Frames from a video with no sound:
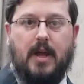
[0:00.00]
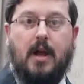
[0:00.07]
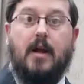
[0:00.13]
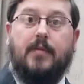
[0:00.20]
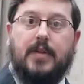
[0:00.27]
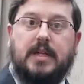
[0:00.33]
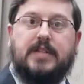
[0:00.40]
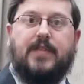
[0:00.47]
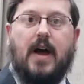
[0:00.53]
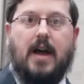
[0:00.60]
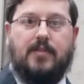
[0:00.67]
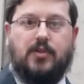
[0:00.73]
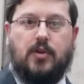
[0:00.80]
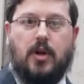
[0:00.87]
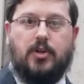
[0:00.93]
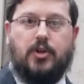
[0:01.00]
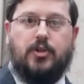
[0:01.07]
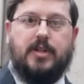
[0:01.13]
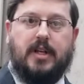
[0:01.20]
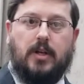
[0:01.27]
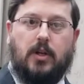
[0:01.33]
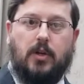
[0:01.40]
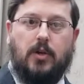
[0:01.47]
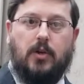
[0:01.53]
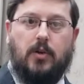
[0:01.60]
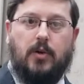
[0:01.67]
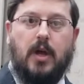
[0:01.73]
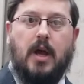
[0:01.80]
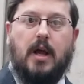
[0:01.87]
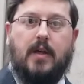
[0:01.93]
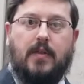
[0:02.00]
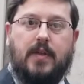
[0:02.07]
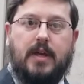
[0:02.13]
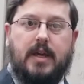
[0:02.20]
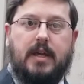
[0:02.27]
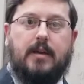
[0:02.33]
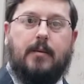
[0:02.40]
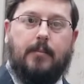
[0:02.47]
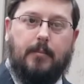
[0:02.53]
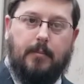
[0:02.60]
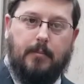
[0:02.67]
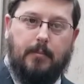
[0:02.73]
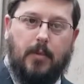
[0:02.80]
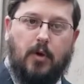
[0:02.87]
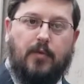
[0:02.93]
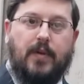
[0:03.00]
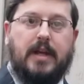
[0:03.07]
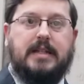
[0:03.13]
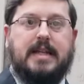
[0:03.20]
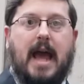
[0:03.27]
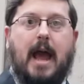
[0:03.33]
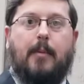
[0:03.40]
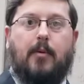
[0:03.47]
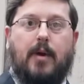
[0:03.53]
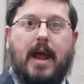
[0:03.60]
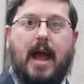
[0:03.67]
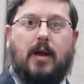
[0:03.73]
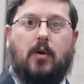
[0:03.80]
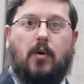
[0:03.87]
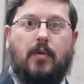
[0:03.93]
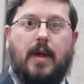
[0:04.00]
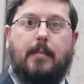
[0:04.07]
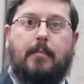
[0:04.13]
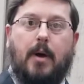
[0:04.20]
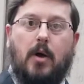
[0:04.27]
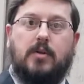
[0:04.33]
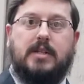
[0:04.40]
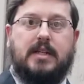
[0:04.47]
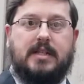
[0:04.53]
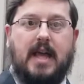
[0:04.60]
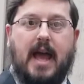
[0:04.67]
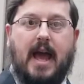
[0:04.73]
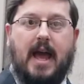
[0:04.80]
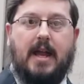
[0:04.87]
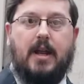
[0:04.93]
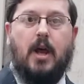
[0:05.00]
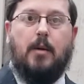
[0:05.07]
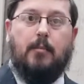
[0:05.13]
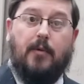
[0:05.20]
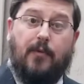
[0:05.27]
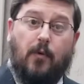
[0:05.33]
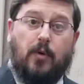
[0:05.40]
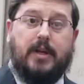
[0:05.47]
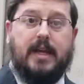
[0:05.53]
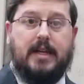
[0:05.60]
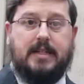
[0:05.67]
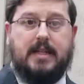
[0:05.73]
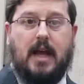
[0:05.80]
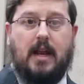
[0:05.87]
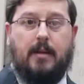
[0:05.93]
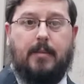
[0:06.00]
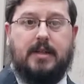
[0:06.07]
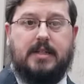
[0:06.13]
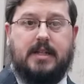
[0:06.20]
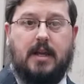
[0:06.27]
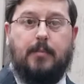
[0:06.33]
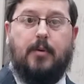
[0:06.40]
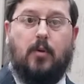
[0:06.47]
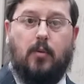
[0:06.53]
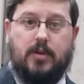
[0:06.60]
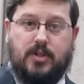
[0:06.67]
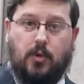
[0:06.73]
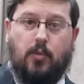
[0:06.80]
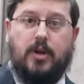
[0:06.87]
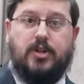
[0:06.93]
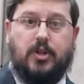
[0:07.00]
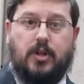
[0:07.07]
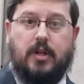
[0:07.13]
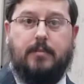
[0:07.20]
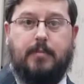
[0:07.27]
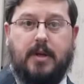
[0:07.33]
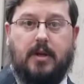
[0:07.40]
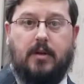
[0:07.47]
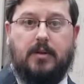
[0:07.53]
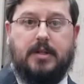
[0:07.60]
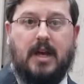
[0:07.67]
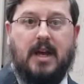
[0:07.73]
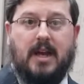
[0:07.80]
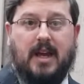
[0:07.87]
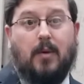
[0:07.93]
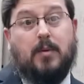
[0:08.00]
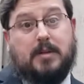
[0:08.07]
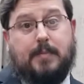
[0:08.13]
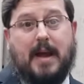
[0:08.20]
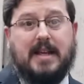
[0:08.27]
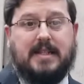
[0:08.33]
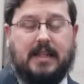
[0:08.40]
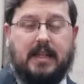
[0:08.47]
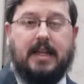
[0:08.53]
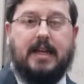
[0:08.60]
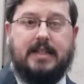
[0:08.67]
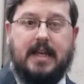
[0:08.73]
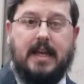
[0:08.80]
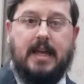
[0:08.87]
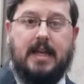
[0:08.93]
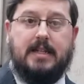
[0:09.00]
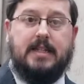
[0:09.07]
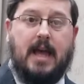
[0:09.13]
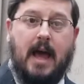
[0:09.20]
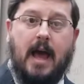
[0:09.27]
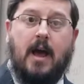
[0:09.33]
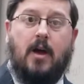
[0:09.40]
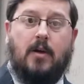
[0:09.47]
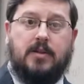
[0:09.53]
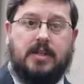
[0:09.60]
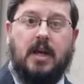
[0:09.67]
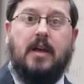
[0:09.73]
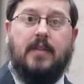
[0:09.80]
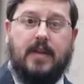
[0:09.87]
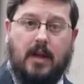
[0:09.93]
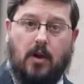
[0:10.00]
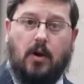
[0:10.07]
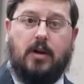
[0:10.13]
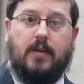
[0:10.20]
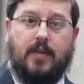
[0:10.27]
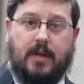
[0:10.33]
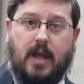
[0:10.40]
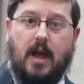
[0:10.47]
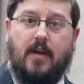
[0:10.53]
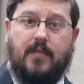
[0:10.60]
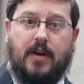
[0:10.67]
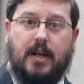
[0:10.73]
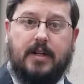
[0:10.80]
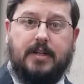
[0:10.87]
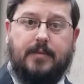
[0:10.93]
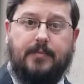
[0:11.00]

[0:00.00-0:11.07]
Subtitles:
These 5 structures include the moving tabernacle that Moses had before King Solomon's temple was originally built. It was basically a tent to house the Ark of the Covenant.